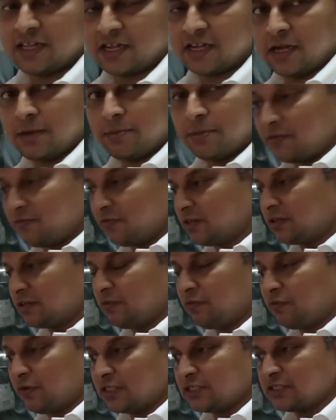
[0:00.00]
car. But
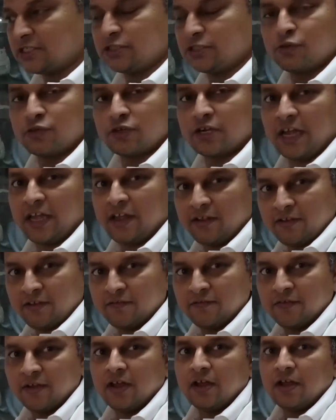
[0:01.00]
once you drive
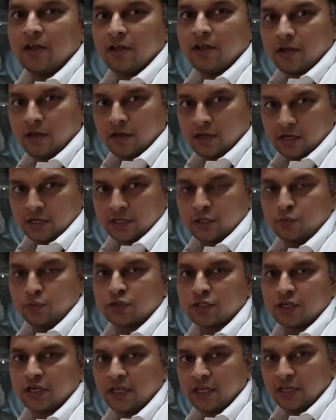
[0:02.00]

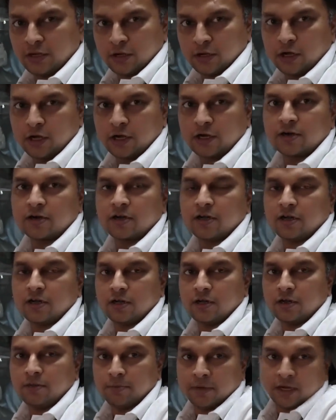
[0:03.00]
Q3
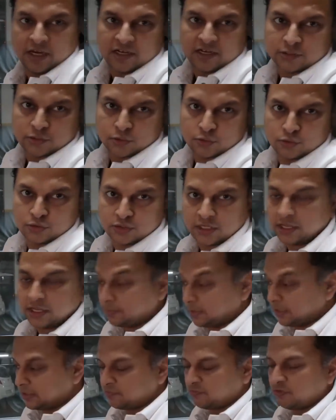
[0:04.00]
or Merc, so to say,
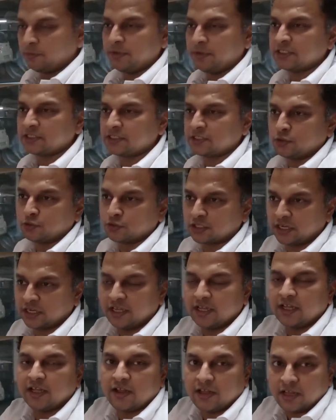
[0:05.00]
but for me it's Q3,
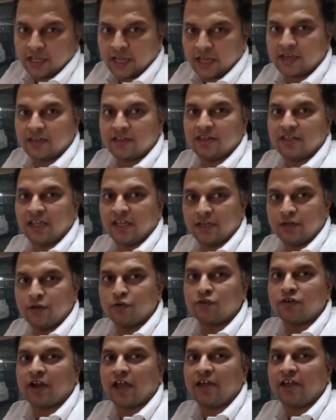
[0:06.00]
and then you
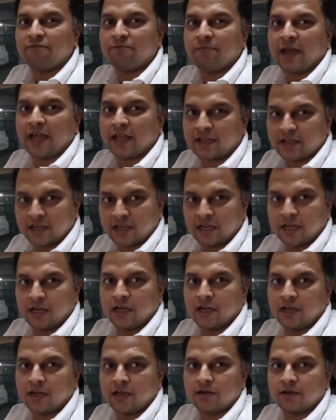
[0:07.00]
drive back
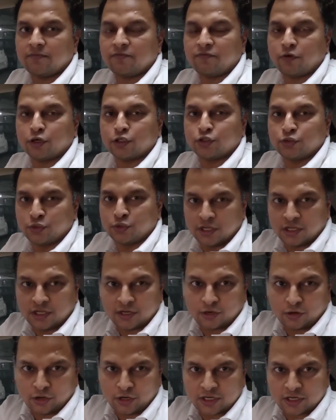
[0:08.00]
Fortuner
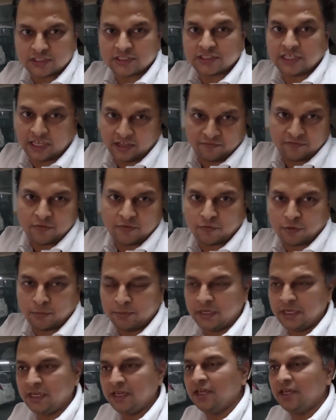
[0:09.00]
or a CRV for
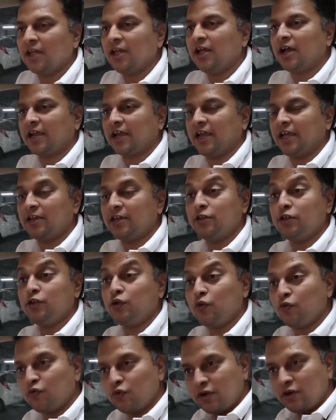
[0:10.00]
me again, you
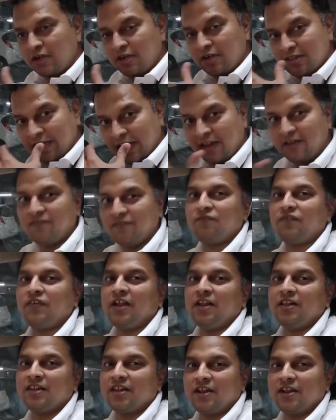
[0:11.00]
would then feel
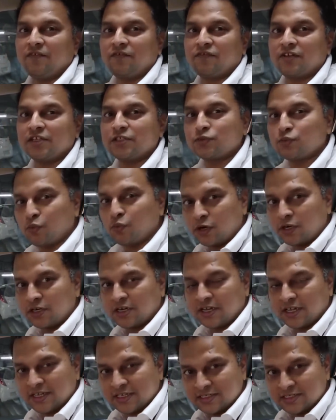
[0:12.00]
the difference. What
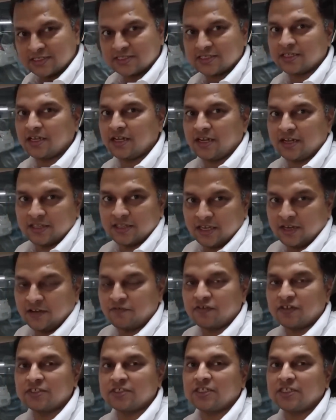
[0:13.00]
is the
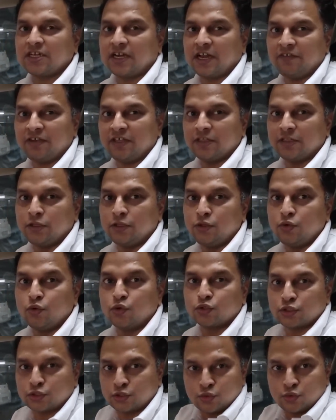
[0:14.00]
difference in driving
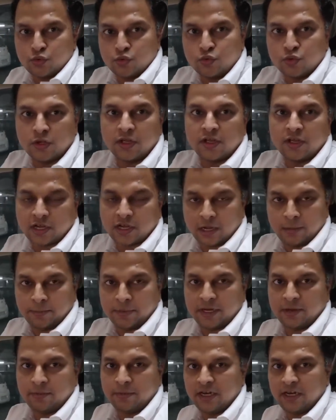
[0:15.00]
those two
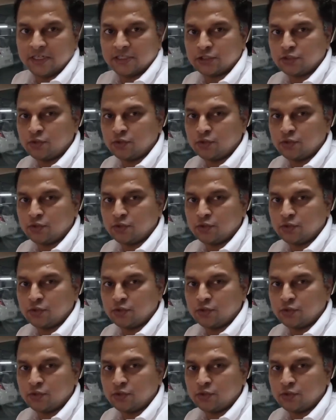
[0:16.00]
comparable SUVs?